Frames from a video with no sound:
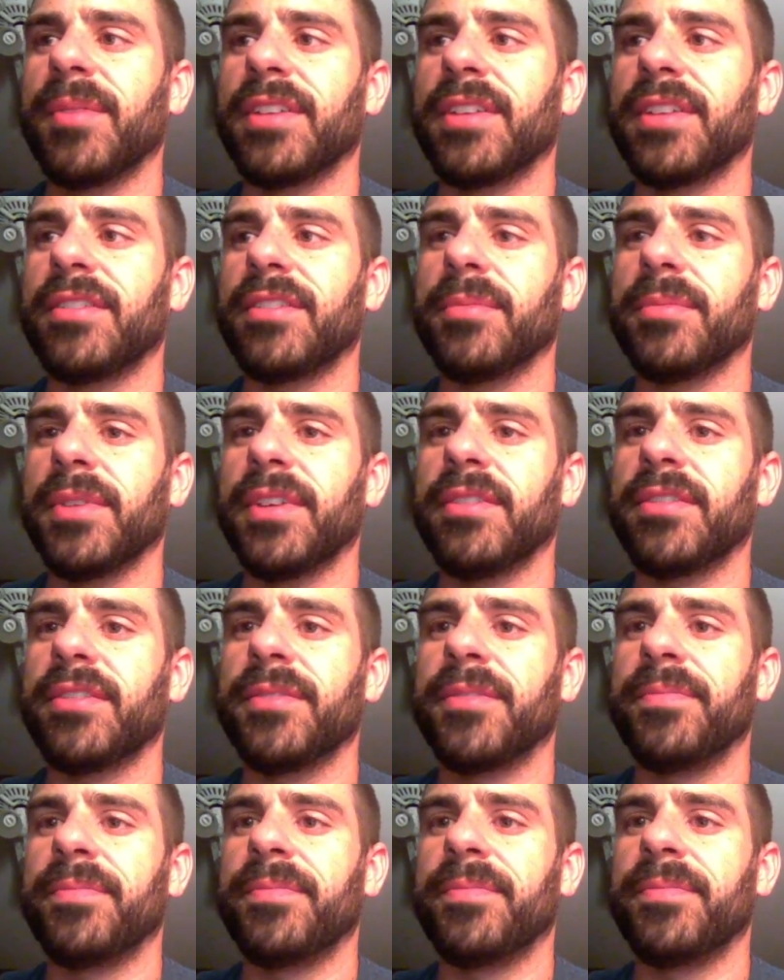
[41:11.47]

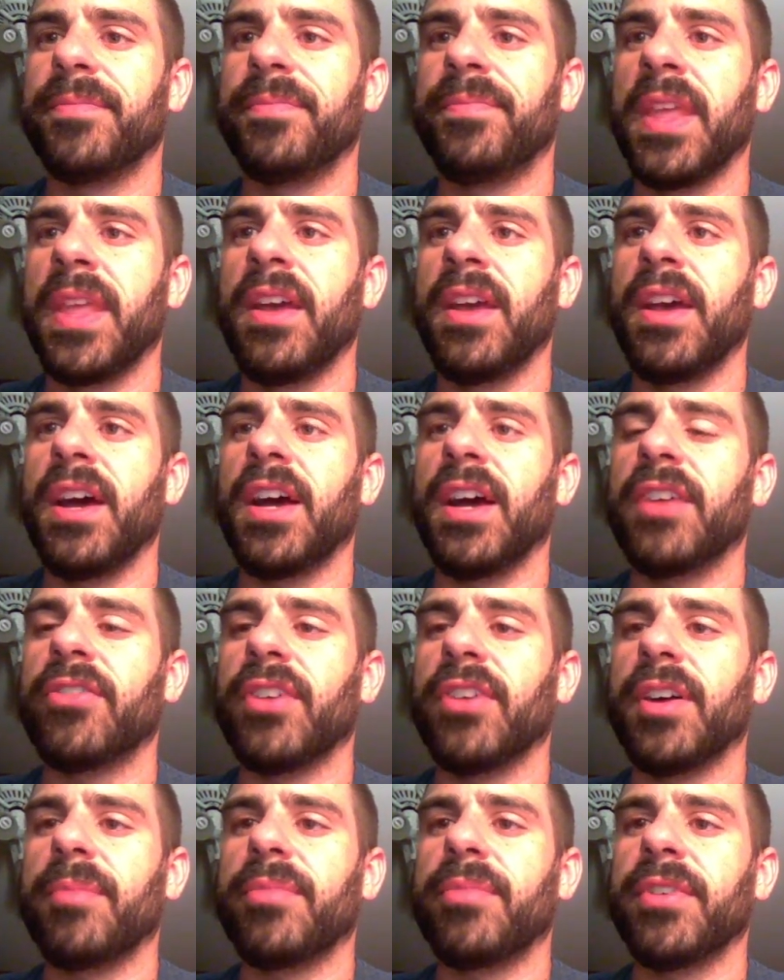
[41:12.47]
Displacer. I
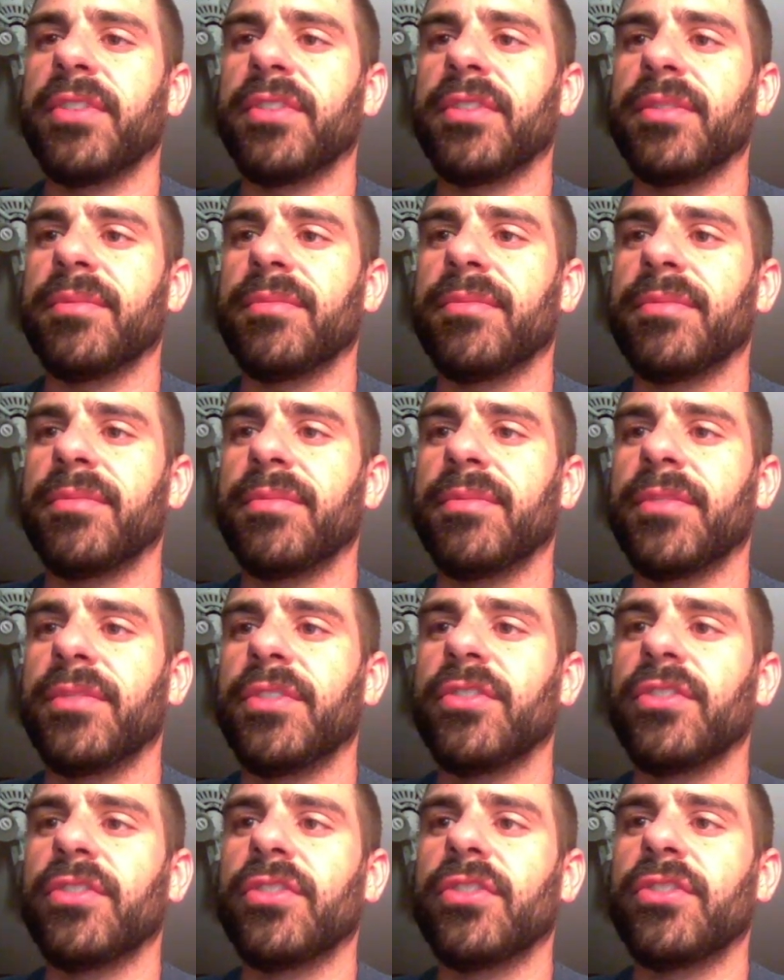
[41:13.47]
draw a Prism, which
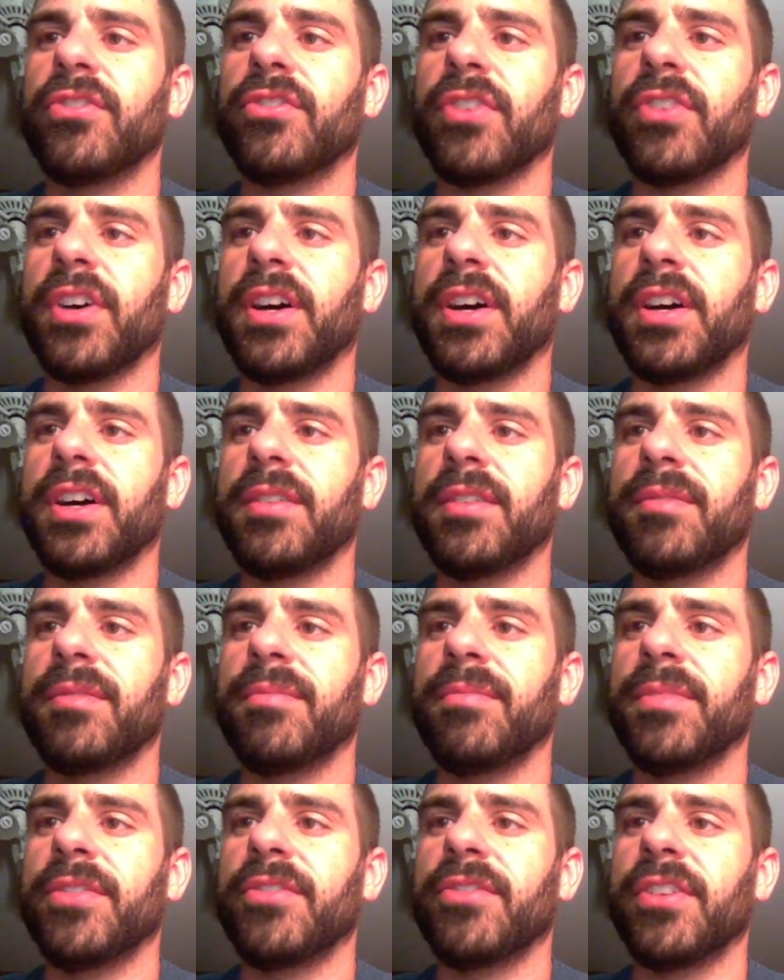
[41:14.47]
is a good draw,
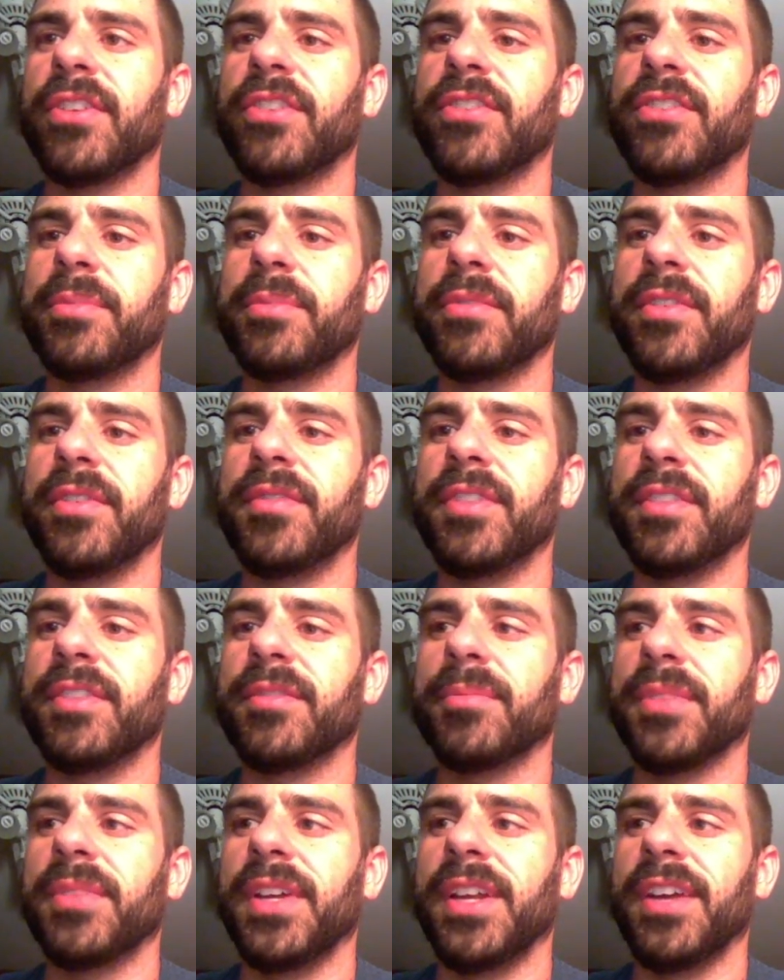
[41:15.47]
but Dreadship Reef
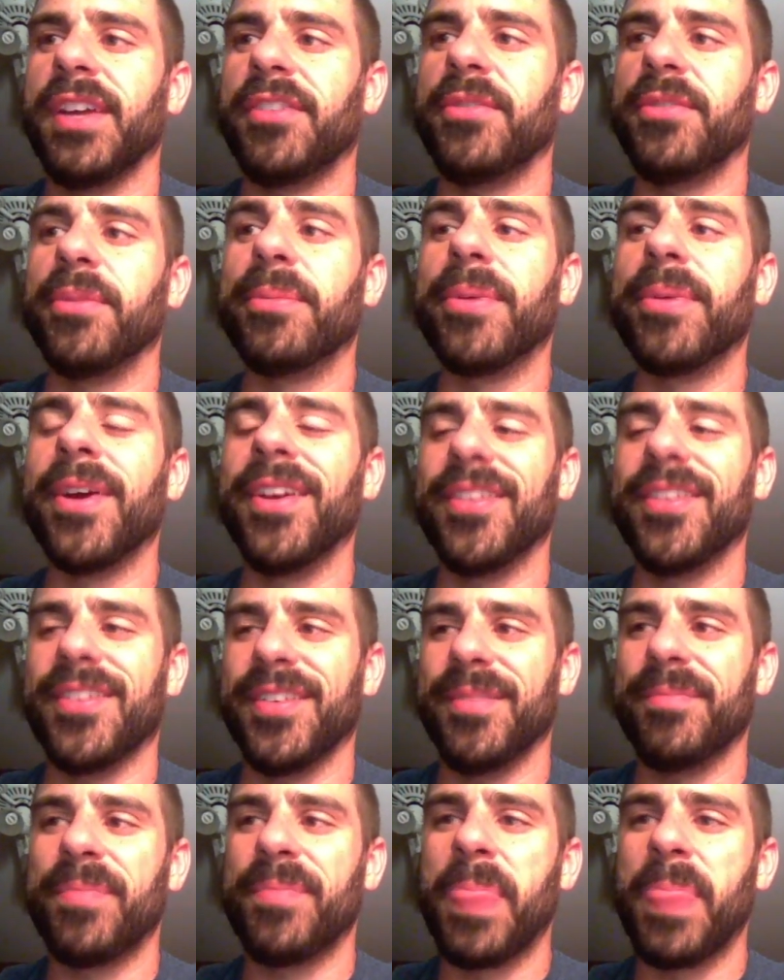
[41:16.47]
doesn't play nice with Prism.